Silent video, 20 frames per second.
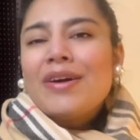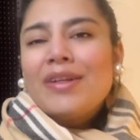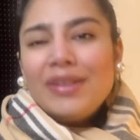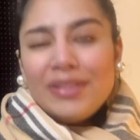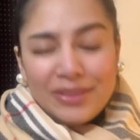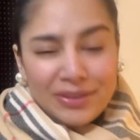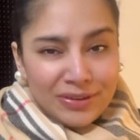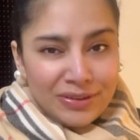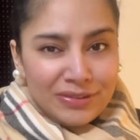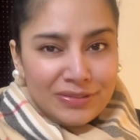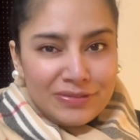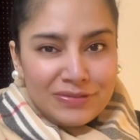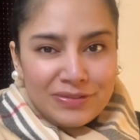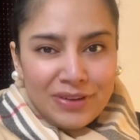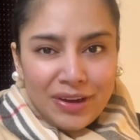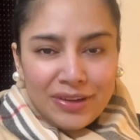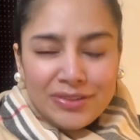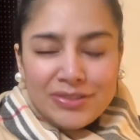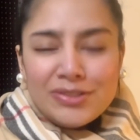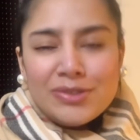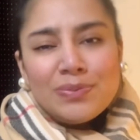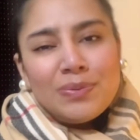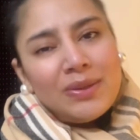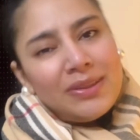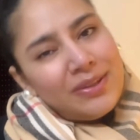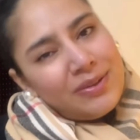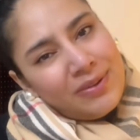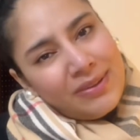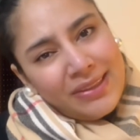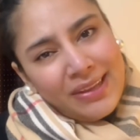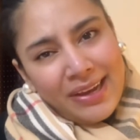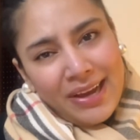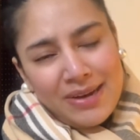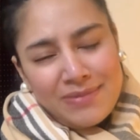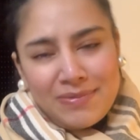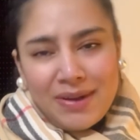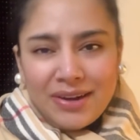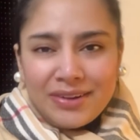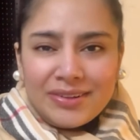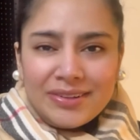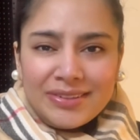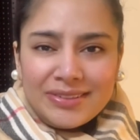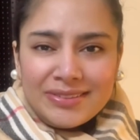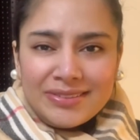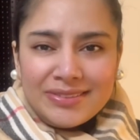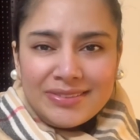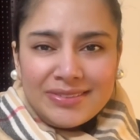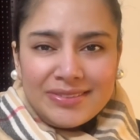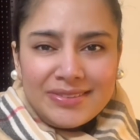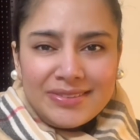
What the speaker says: Learn French with Kritika Markin.